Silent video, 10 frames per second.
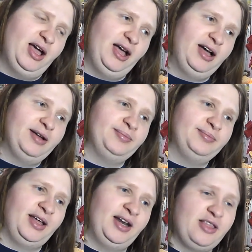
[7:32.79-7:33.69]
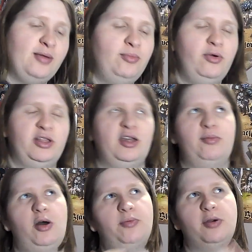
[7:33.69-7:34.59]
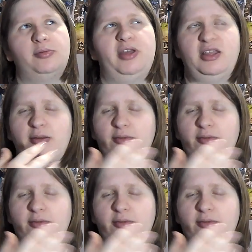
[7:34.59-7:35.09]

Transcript: Um, and at some point in time, I'll probably end